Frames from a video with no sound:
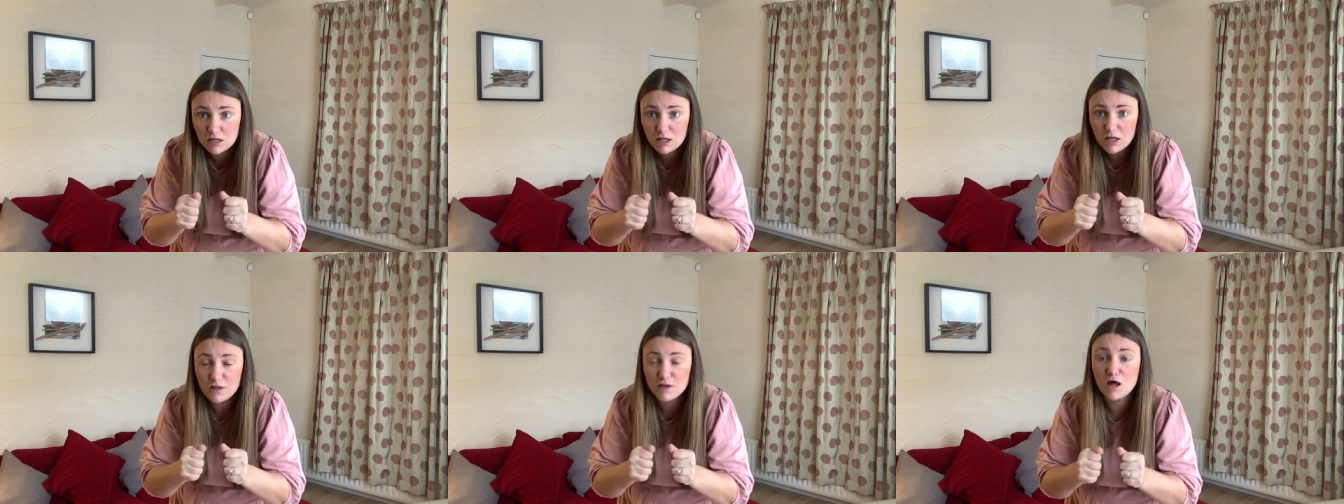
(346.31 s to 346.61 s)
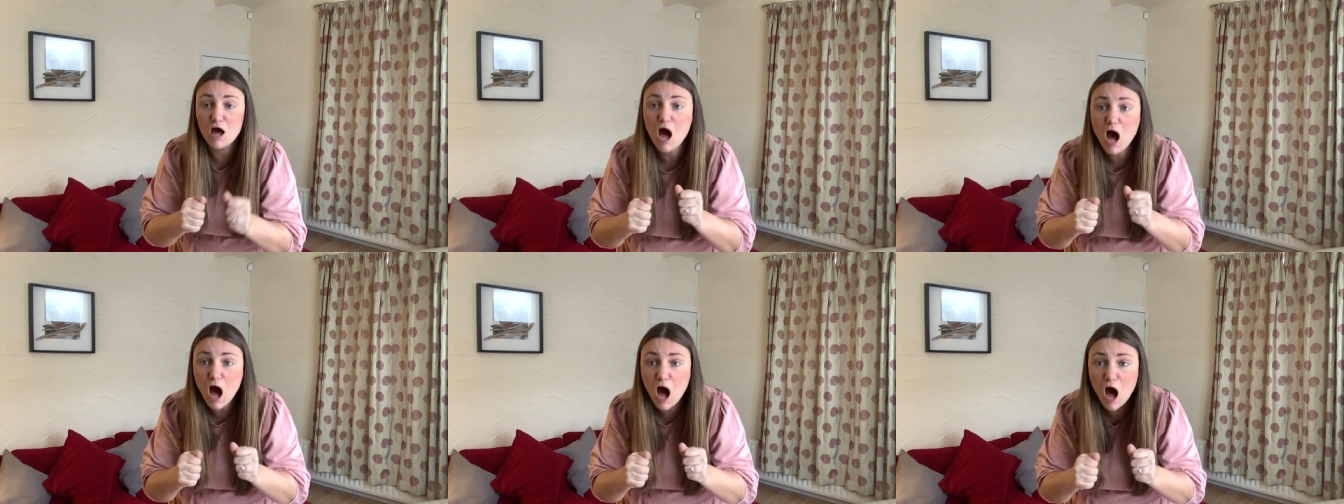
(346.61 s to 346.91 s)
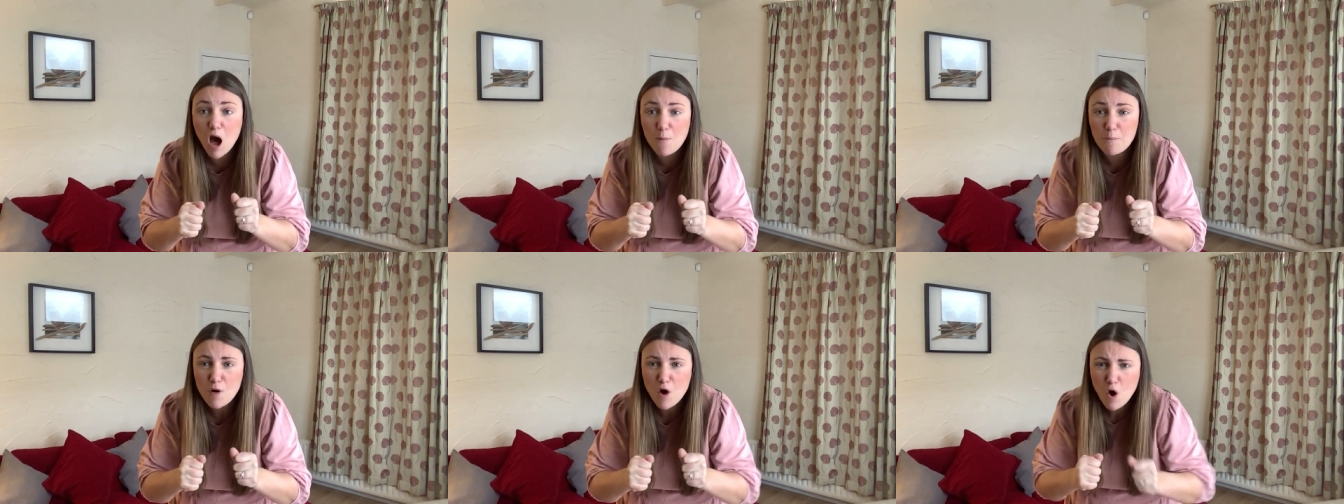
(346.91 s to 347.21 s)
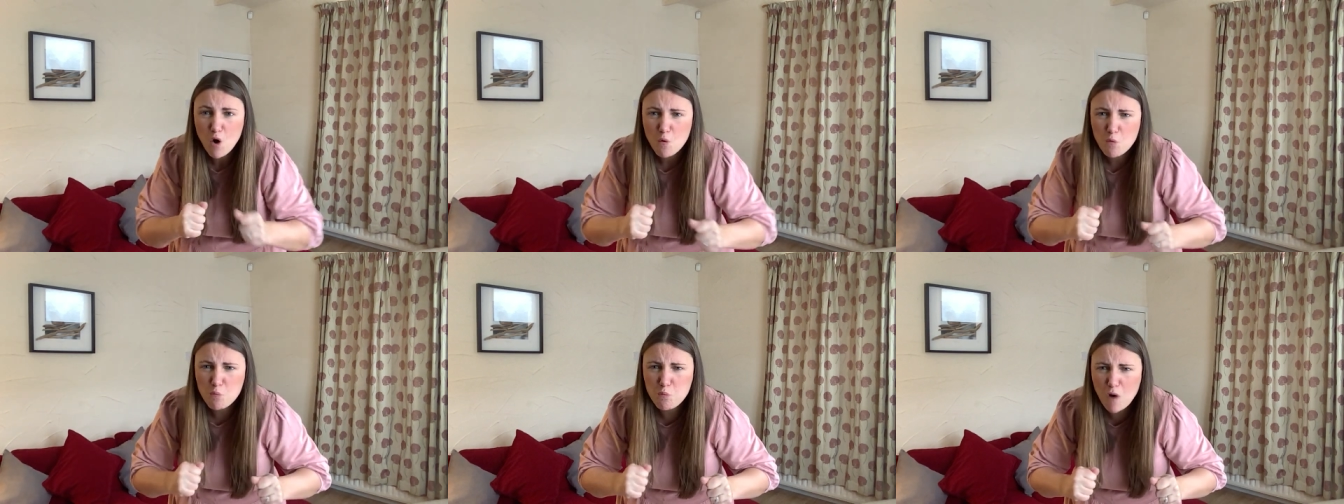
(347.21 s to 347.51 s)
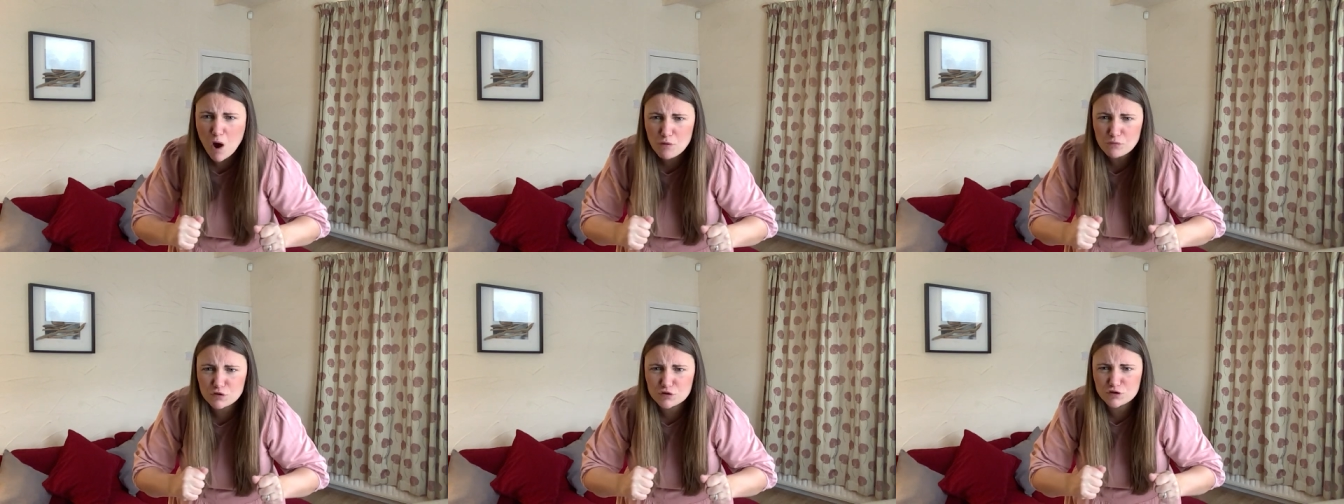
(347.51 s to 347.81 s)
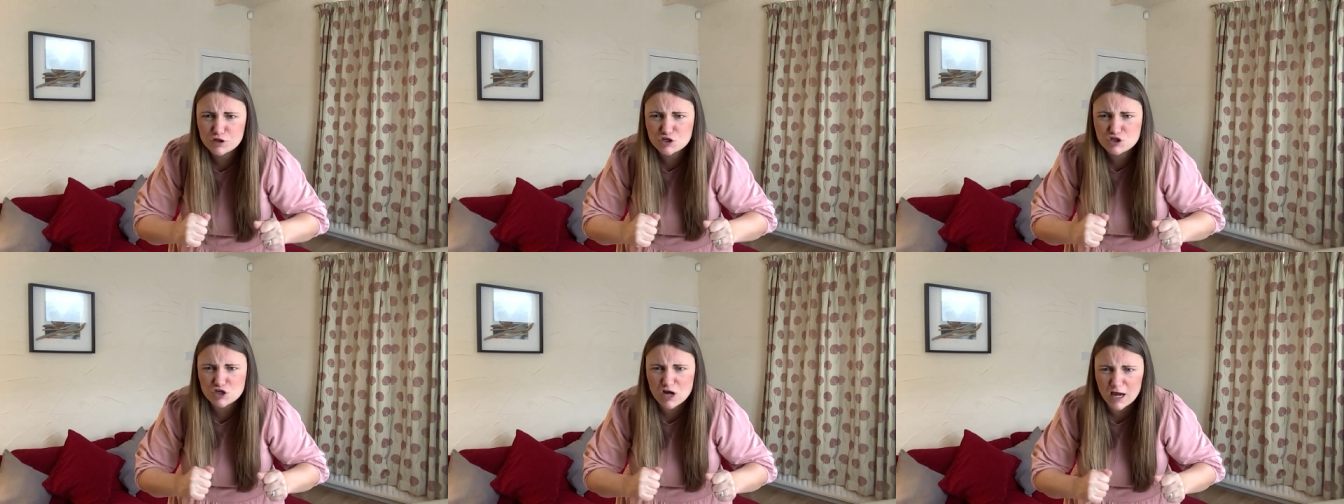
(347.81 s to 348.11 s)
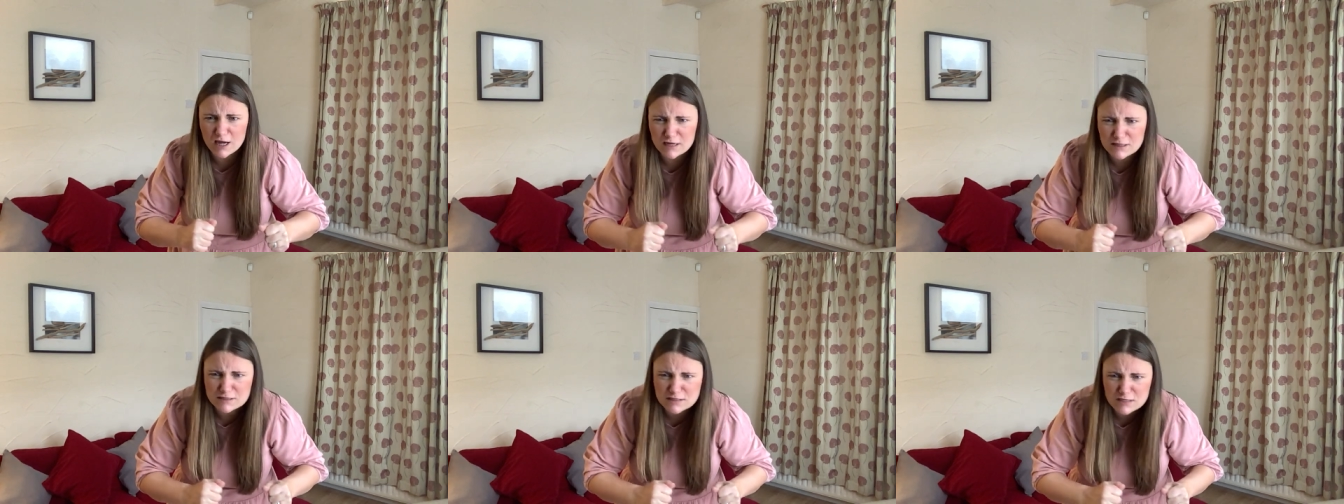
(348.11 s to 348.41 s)
the harp woke the
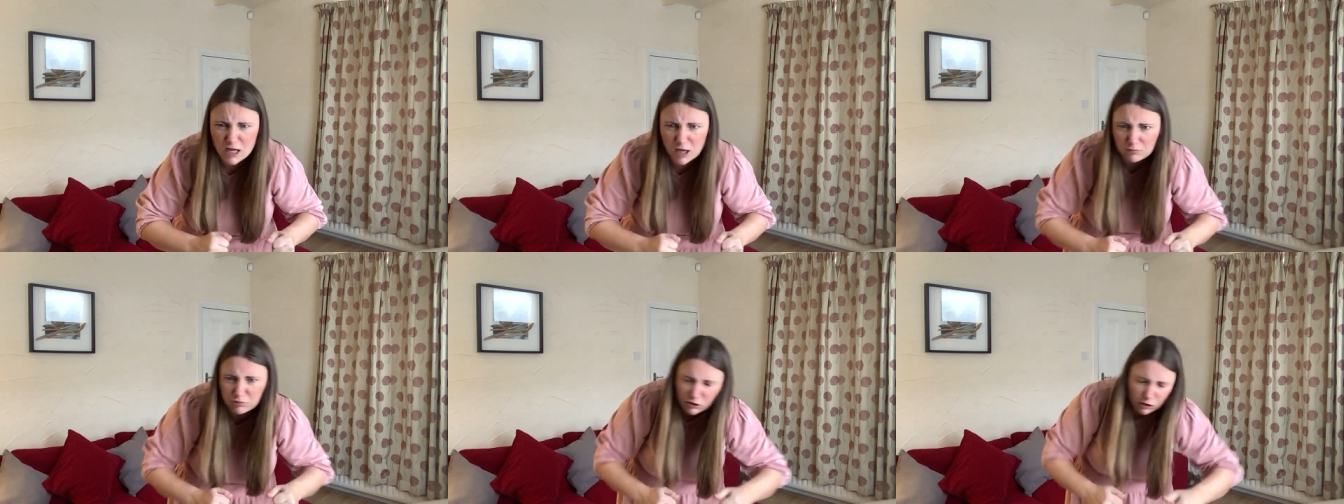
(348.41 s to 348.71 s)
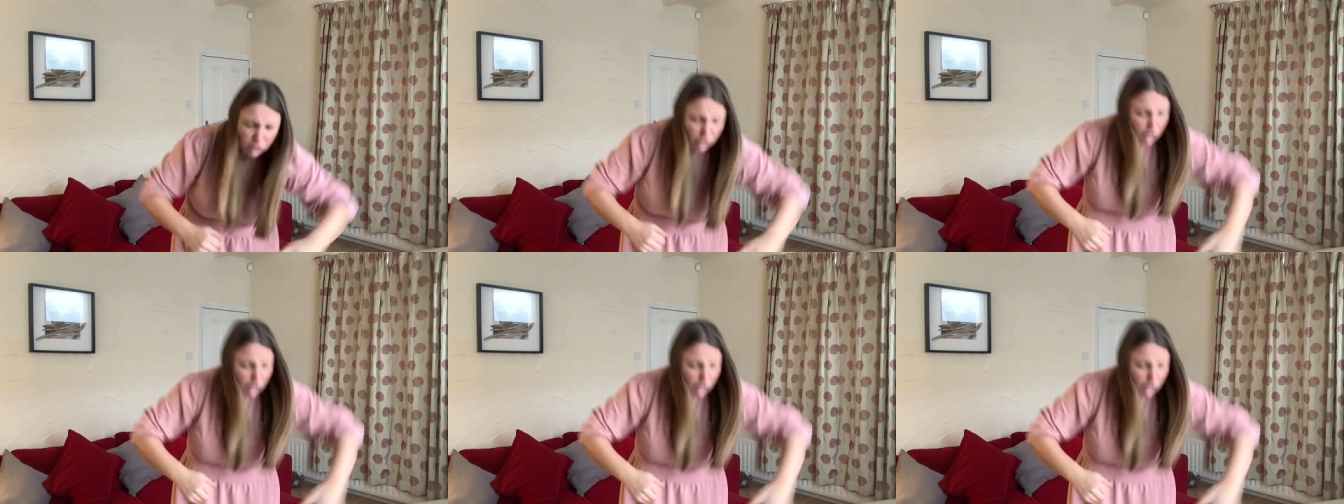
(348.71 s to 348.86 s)
giant up.